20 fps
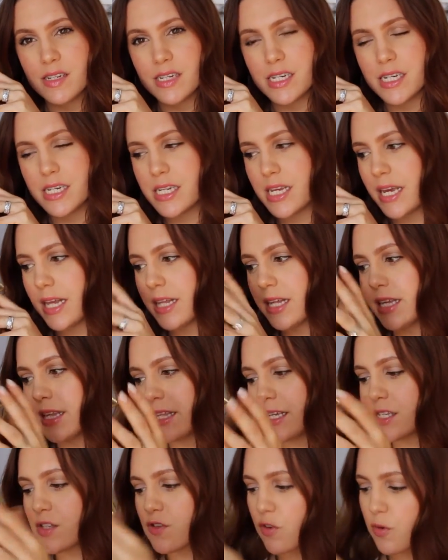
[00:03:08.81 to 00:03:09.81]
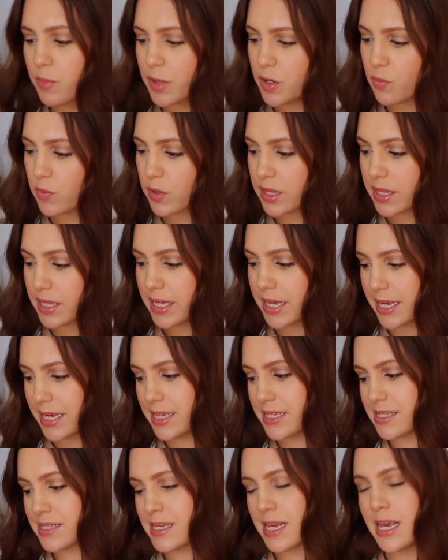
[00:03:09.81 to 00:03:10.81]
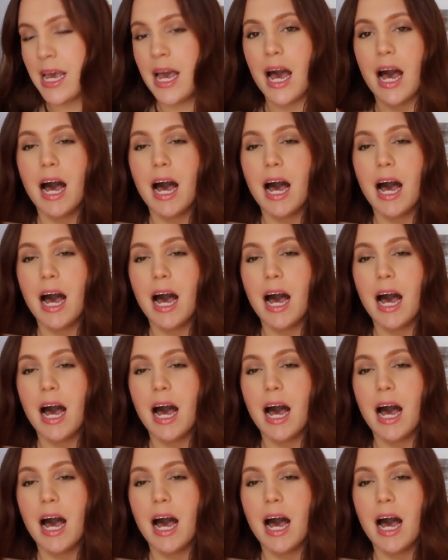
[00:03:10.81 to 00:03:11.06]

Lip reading: detailing, this for me really is